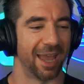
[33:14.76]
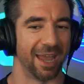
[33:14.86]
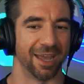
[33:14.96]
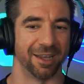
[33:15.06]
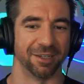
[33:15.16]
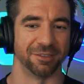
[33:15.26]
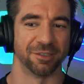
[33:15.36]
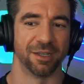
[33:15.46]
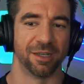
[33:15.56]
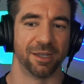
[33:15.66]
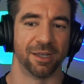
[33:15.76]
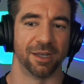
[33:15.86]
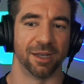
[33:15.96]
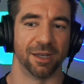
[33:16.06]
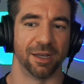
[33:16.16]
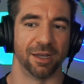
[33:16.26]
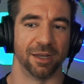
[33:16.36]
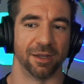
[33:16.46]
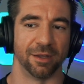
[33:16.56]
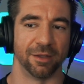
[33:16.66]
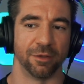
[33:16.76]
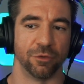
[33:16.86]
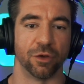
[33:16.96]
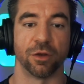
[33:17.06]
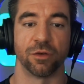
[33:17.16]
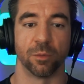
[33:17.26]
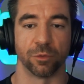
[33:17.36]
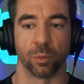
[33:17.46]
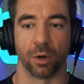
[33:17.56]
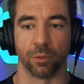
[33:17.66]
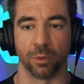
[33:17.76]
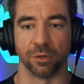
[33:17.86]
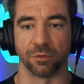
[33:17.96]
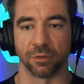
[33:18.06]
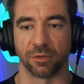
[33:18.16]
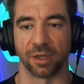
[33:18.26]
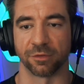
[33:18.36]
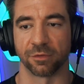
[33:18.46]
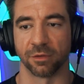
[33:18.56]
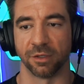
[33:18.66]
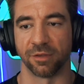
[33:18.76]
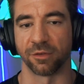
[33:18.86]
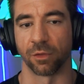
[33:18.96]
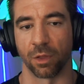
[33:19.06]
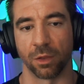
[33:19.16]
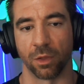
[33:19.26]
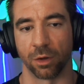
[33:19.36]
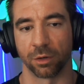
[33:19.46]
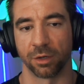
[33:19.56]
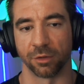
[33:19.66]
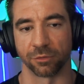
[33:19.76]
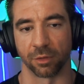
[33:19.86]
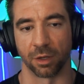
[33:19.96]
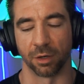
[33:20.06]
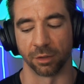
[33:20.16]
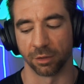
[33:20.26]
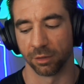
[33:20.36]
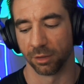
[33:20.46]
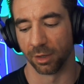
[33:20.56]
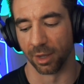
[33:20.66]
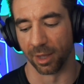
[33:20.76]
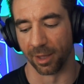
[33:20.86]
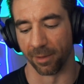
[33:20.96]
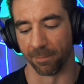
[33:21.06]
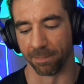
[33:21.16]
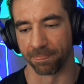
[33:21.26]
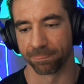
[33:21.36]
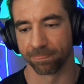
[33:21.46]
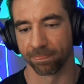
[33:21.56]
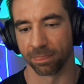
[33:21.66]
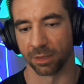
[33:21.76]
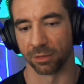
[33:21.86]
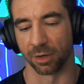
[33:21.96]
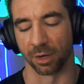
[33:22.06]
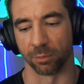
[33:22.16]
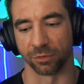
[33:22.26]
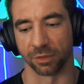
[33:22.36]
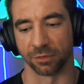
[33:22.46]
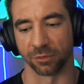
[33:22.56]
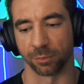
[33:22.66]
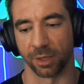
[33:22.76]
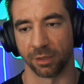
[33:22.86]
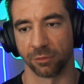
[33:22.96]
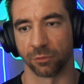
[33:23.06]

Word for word: And uh, judging was one of the ones that takes it takes a lot longer and is a lot harder um, than I originally anticipated.